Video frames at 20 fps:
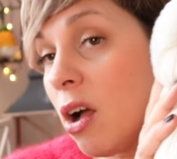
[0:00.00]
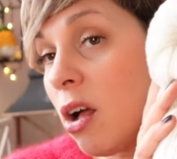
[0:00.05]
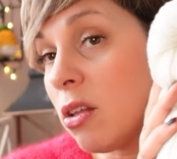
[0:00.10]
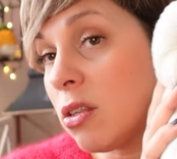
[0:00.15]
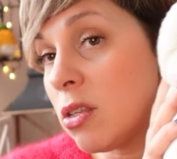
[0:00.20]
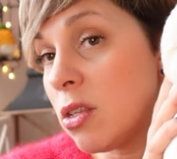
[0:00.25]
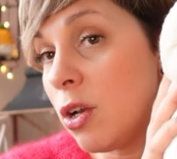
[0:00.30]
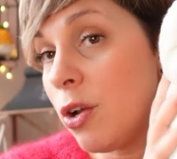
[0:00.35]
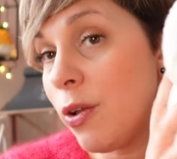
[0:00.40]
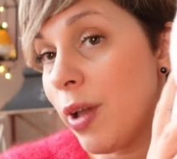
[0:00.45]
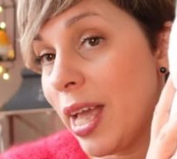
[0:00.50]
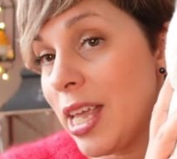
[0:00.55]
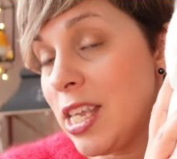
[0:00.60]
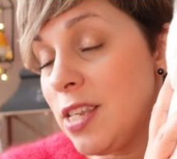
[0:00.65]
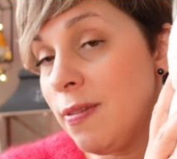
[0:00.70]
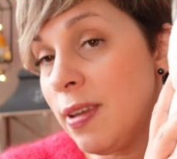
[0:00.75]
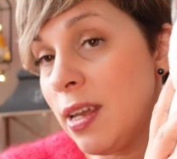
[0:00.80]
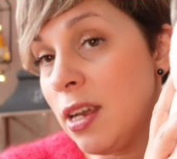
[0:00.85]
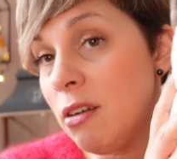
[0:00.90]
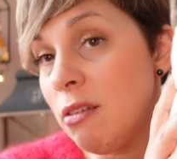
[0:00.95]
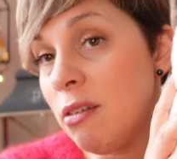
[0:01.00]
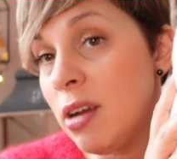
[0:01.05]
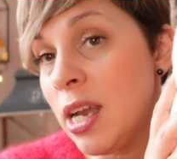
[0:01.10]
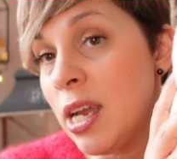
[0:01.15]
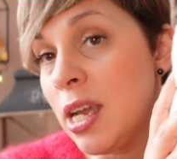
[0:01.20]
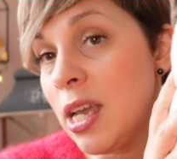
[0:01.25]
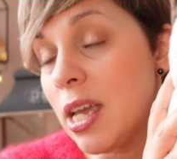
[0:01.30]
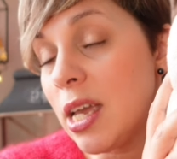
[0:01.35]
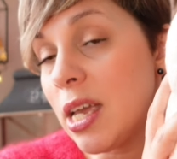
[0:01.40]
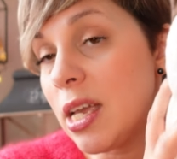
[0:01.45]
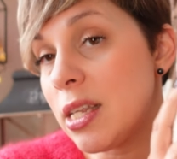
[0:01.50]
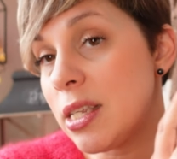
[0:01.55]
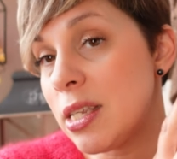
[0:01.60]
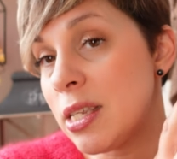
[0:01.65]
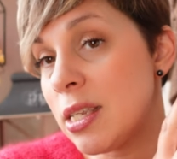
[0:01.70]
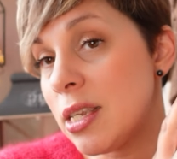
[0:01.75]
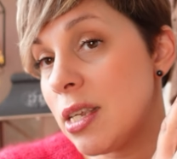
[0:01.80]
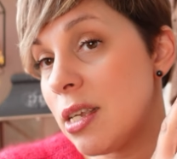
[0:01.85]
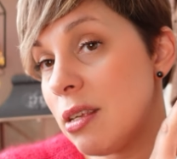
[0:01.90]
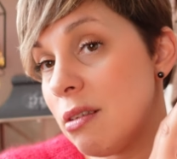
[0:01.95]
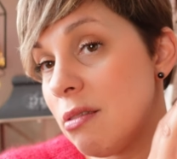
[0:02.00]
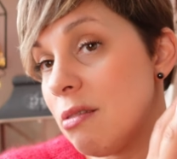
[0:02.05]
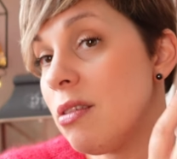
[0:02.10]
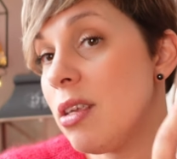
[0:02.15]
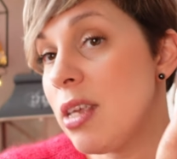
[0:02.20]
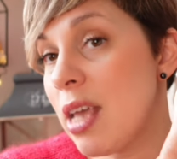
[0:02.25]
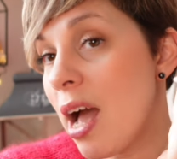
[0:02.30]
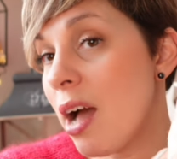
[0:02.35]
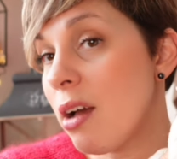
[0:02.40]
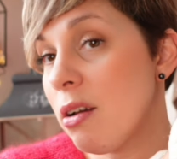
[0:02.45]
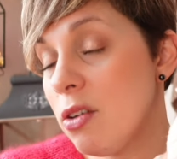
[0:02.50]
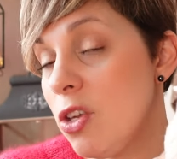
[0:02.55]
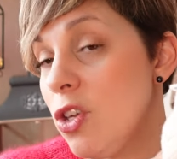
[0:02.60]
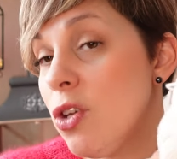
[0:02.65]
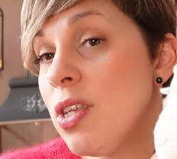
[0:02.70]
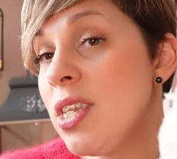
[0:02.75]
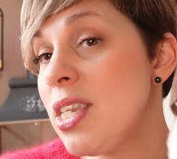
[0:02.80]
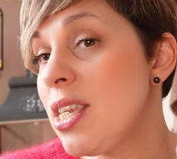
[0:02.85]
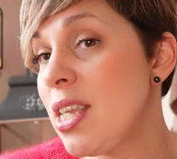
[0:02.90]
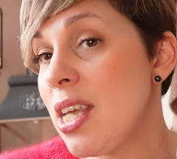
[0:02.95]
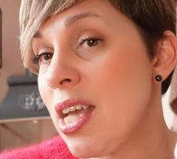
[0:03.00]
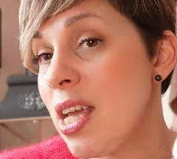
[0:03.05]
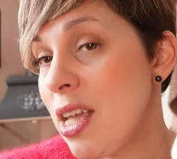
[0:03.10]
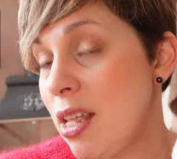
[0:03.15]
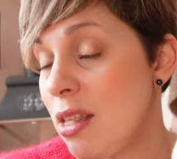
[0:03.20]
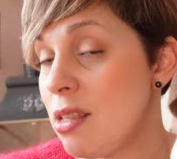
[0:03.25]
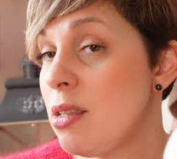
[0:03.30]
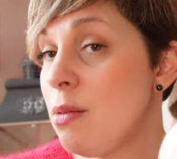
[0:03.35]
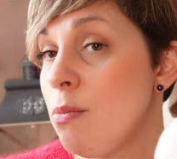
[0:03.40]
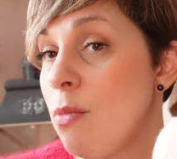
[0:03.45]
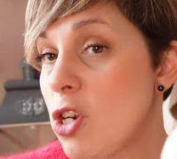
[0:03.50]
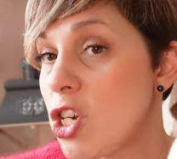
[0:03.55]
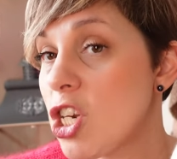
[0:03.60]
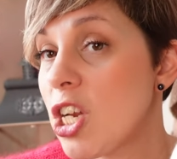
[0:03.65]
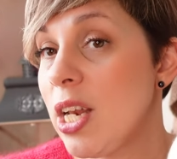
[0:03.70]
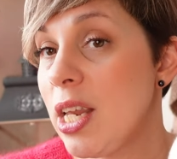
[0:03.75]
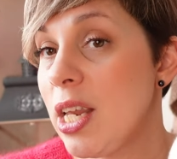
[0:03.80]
on Lurex fingering, it's, yeah, you see it much